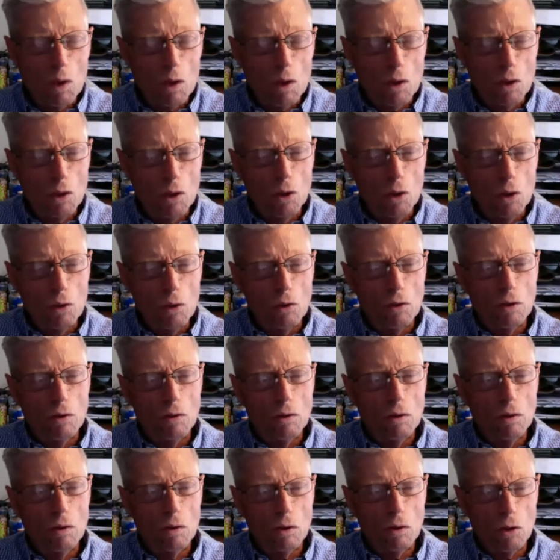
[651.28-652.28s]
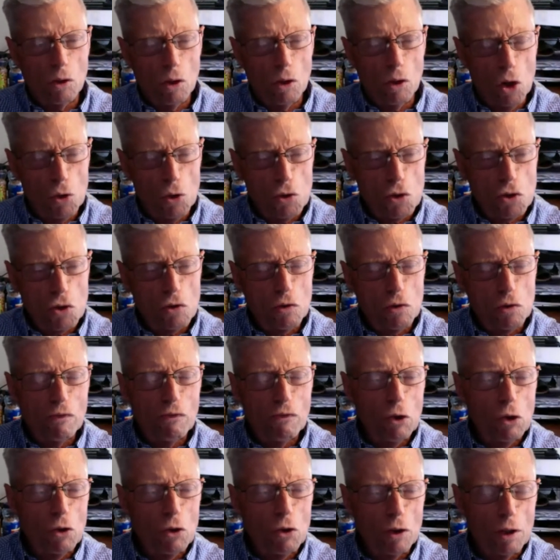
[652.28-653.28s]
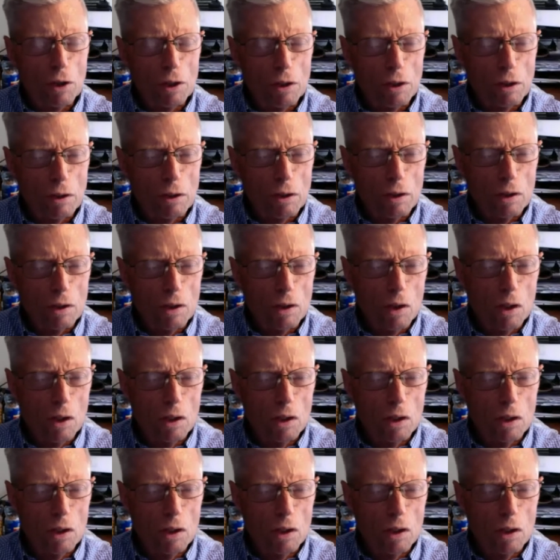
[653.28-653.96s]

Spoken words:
you know, in the coast of Florida,